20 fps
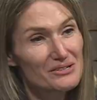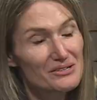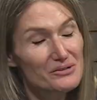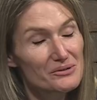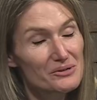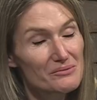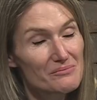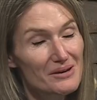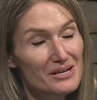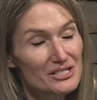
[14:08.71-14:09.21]
know,
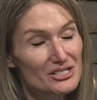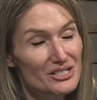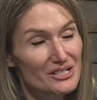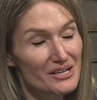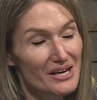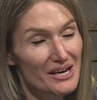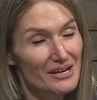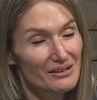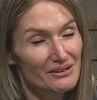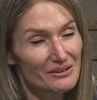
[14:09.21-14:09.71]
you mentioned
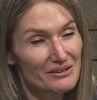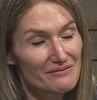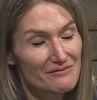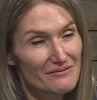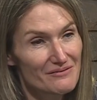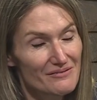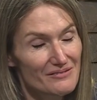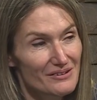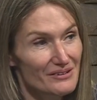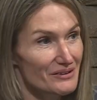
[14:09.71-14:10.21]
that Cliff
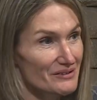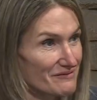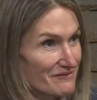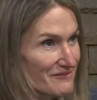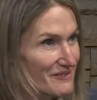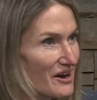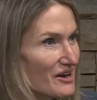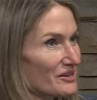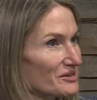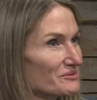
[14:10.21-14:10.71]

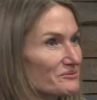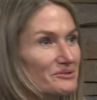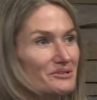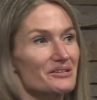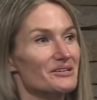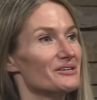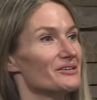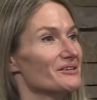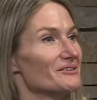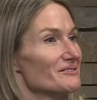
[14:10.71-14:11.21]
Valley,
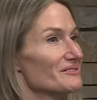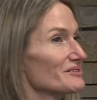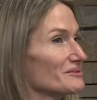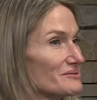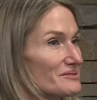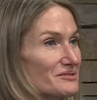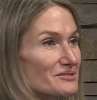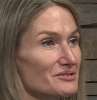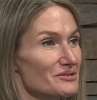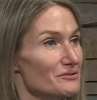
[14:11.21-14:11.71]
really,
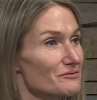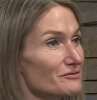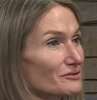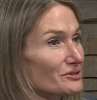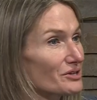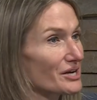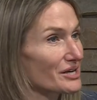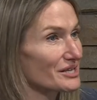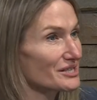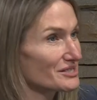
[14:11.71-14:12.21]
there's a silver
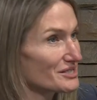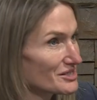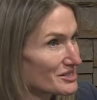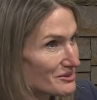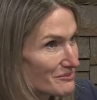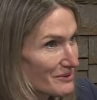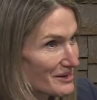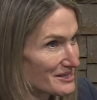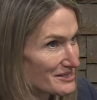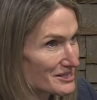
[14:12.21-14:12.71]
lining to the
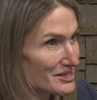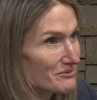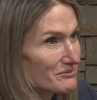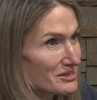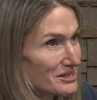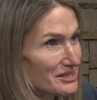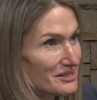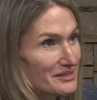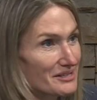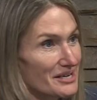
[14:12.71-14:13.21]

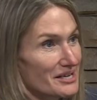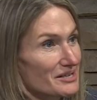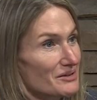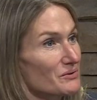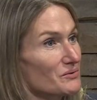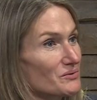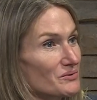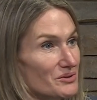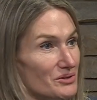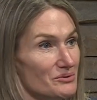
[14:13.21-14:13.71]
pandemic in that,
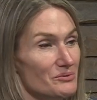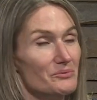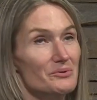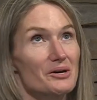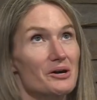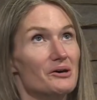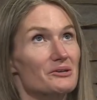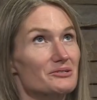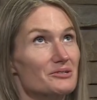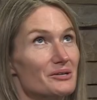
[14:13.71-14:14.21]
you know, we
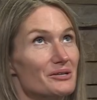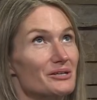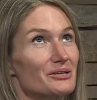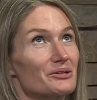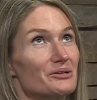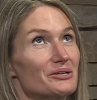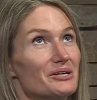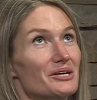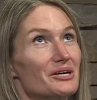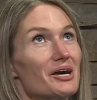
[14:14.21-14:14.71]
all started
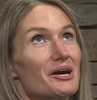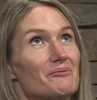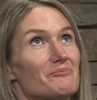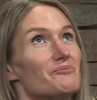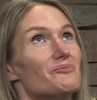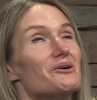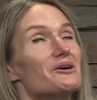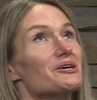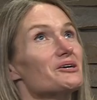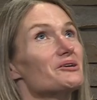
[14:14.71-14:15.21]
looking at
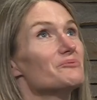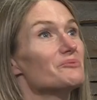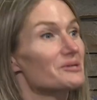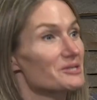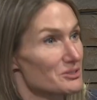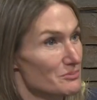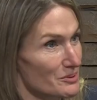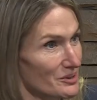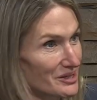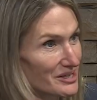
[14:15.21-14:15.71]
what could we
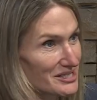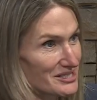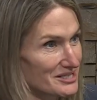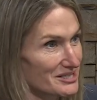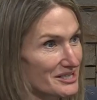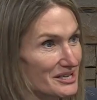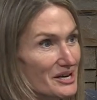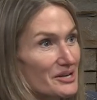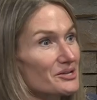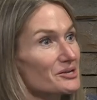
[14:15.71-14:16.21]
experience
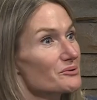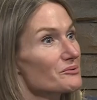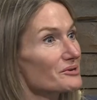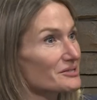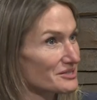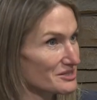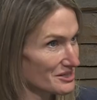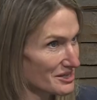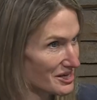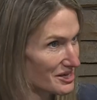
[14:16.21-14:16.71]
together while
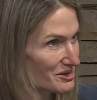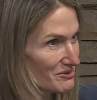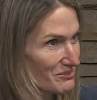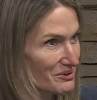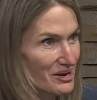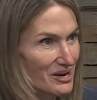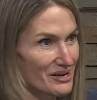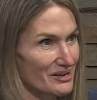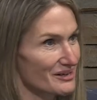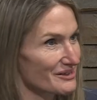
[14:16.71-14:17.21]
staying
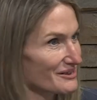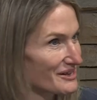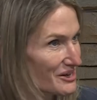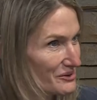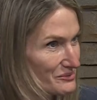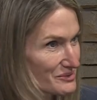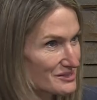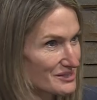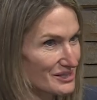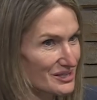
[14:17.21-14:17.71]
apart, and that
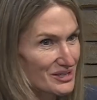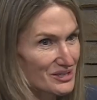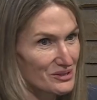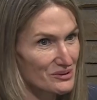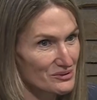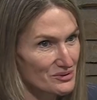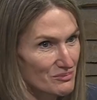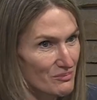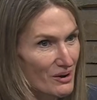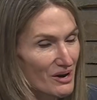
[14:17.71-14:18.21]
was a
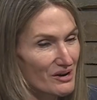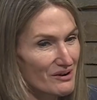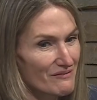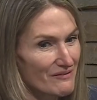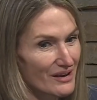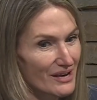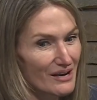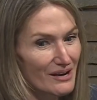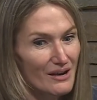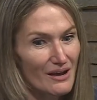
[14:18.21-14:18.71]
huge part of
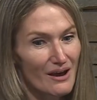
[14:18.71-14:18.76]
it.